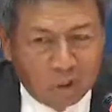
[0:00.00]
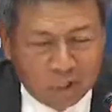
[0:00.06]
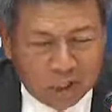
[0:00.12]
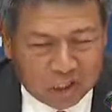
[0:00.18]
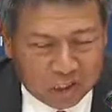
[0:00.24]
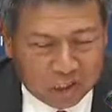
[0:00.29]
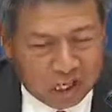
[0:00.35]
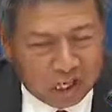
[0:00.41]

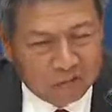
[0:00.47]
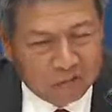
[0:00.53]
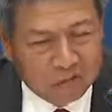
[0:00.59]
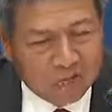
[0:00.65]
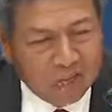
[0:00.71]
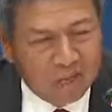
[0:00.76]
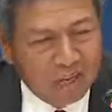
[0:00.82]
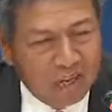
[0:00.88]
Malaysian
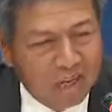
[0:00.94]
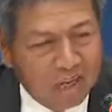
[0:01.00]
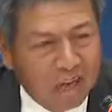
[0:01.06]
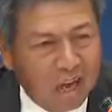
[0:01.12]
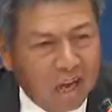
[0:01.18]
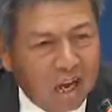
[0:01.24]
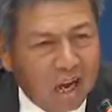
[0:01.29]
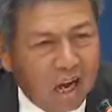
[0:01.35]
Navy.
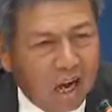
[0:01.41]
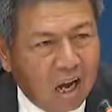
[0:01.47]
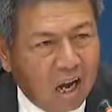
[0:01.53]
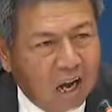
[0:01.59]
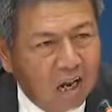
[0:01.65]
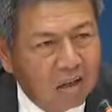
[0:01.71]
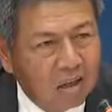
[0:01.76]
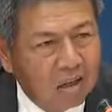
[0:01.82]

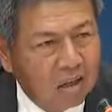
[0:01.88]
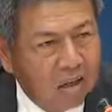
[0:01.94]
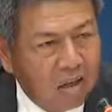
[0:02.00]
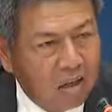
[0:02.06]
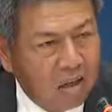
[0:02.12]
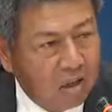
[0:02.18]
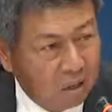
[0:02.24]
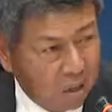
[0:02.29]
Uh,
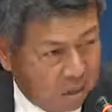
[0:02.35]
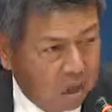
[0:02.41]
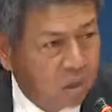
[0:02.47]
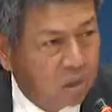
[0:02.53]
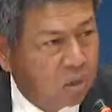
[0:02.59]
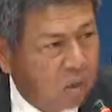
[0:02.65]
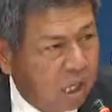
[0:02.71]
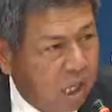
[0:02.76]
uh, it's
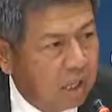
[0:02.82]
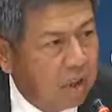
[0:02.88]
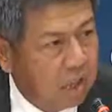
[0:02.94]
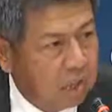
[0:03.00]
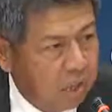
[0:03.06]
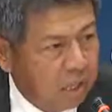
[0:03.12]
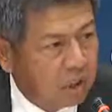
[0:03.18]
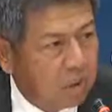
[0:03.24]
also another
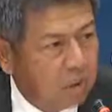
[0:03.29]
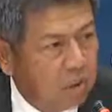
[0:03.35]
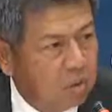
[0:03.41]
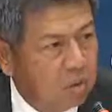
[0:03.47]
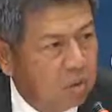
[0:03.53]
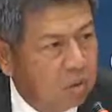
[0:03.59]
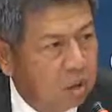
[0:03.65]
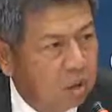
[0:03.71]

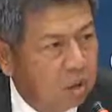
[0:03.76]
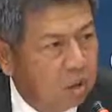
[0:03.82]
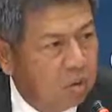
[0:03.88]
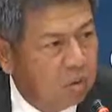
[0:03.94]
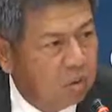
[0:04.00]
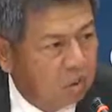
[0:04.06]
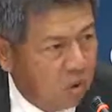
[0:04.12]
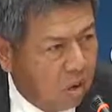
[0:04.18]
breakthrough
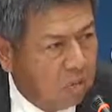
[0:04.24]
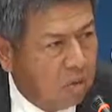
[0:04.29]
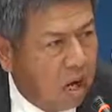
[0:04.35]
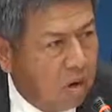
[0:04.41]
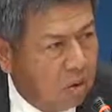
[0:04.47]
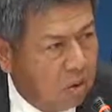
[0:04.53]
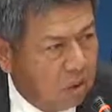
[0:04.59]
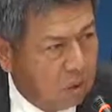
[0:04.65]
from
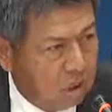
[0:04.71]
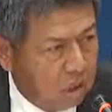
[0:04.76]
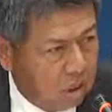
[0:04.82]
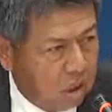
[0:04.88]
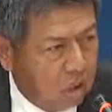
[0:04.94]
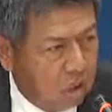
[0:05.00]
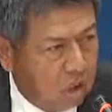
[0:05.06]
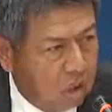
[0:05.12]
our
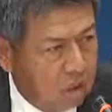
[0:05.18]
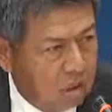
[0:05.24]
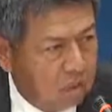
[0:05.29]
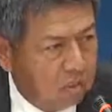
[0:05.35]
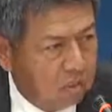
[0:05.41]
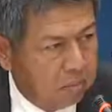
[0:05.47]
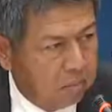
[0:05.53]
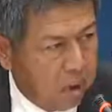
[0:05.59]
uh,
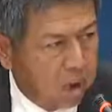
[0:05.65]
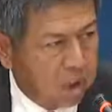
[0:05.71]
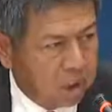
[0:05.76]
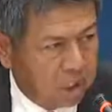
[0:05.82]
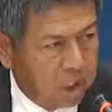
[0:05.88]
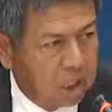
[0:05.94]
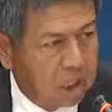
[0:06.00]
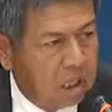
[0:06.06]
uh,
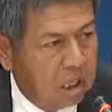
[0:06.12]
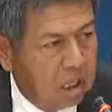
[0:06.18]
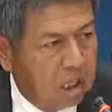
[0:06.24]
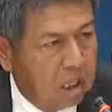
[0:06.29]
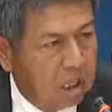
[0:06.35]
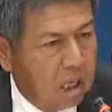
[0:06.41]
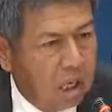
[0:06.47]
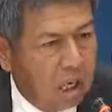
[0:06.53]
policy
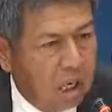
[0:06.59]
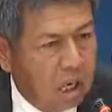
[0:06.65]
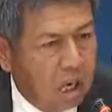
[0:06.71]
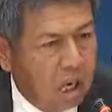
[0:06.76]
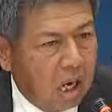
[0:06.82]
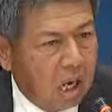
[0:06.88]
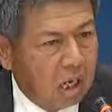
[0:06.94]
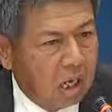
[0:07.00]

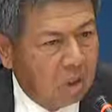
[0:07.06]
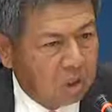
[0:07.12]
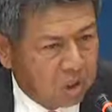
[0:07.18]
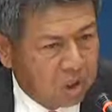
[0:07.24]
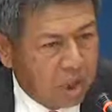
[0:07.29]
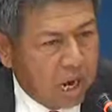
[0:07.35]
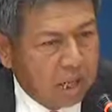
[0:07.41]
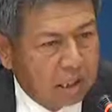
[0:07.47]
uh, it
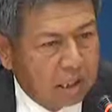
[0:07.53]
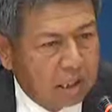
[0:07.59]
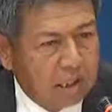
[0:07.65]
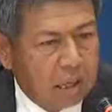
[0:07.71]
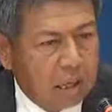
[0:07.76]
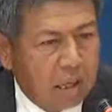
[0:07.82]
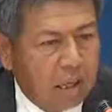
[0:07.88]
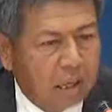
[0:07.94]
was
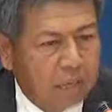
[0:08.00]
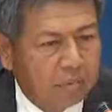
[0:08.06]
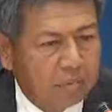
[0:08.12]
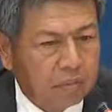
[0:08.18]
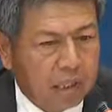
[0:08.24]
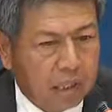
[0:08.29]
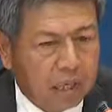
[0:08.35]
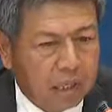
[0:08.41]
done. Um,
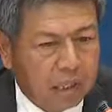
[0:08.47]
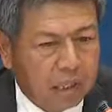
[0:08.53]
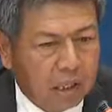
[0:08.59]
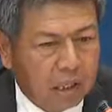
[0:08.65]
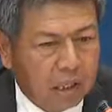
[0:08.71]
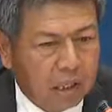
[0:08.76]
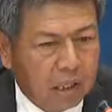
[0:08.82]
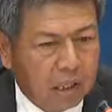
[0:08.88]

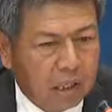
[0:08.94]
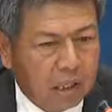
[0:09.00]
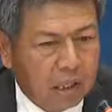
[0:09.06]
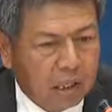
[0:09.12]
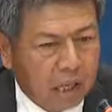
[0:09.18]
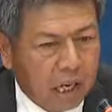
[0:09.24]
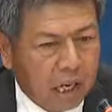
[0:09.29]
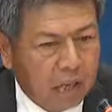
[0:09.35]
and uh,
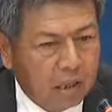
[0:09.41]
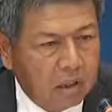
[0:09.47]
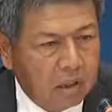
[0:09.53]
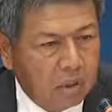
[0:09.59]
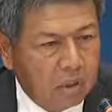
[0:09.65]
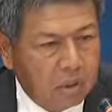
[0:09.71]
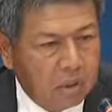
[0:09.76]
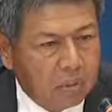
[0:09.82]

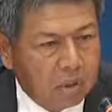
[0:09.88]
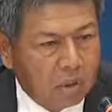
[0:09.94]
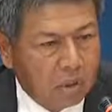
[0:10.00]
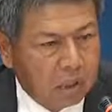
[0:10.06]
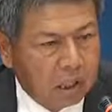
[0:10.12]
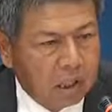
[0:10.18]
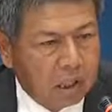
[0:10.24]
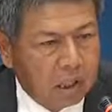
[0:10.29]
again, we
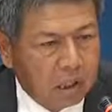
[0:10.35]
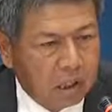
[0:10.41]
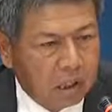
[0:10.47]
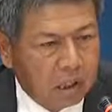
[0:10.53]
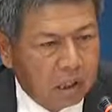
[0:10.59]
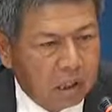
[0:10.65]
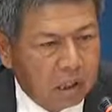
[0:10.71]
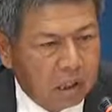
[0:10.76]
brought in
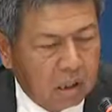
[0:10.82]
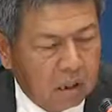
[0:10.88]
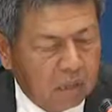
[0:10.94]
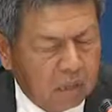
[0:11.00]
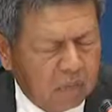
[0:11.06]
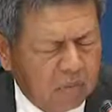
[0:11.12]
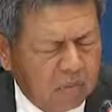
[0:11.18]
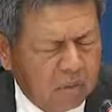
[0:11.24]
uh, a,
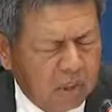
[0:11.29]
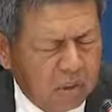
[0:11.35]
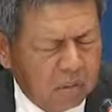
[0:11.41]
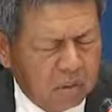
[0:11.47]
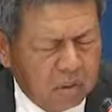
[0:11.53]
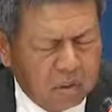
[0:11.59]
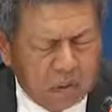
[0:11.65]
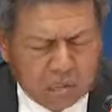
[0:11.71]
a,
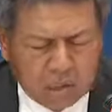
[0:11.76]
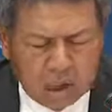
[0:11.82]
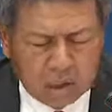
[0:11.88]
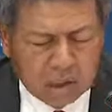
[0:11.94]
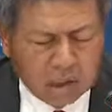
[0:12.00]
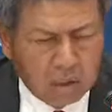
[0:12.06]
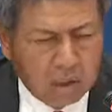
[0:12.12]
very a big